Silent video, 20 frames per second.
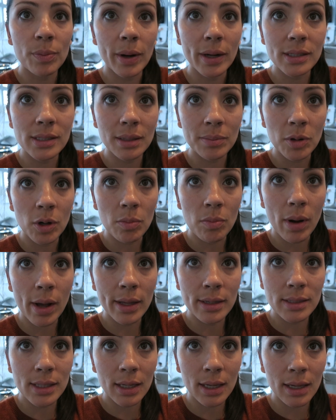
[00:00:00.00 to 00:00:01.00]
for Brad to come home.
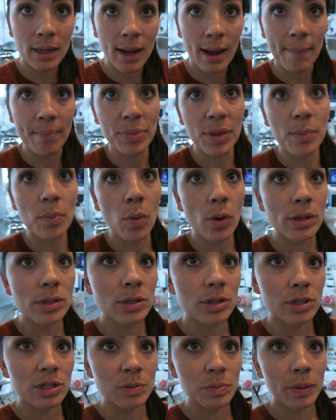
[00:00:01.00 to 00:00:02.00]
Molly's taking a nap. The boys
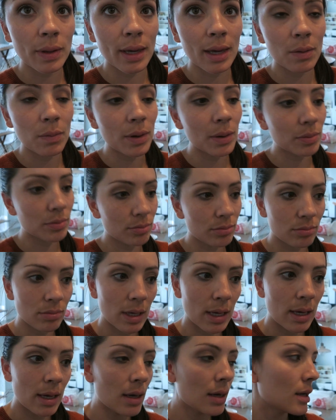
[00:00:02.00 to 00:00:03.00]
are just playing. We
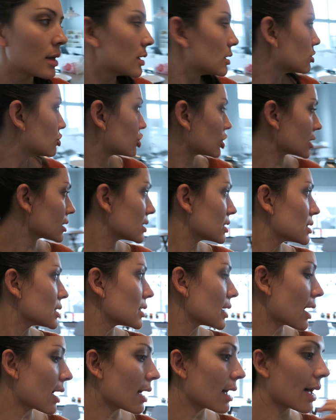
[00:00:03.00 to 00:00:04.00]
just
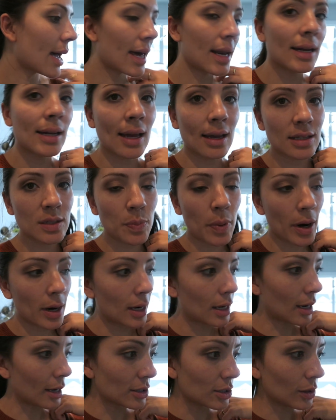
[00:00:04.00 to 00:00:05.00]
uh, had a dance
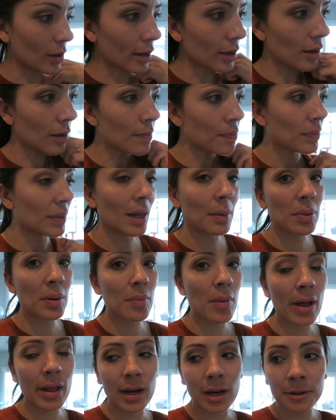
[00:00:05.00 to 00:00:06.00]
party not too long ago. Then put
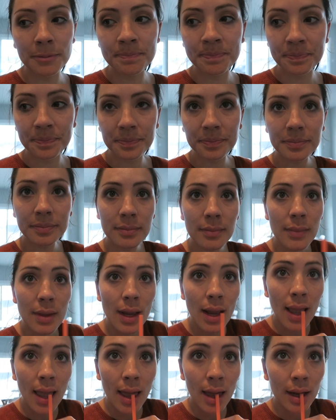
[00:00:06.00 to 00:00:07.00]
Molly down.
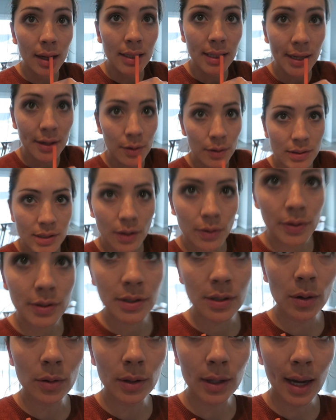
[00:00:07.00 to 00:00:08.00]
And I notice I
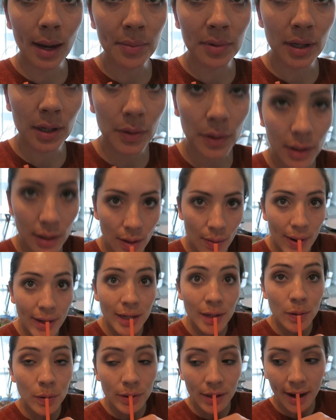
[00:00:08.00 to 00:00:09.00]
always hold the camera like really low. I
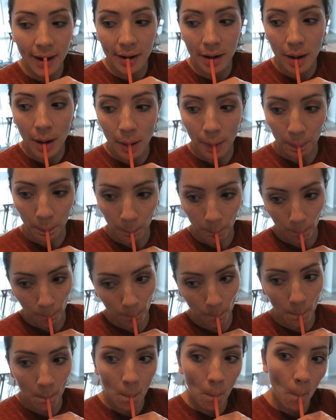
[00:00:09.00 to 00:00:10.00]
need to hold it higher.
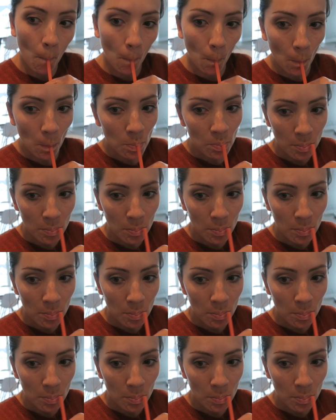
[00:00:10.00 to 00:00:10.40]
Mm -hmm.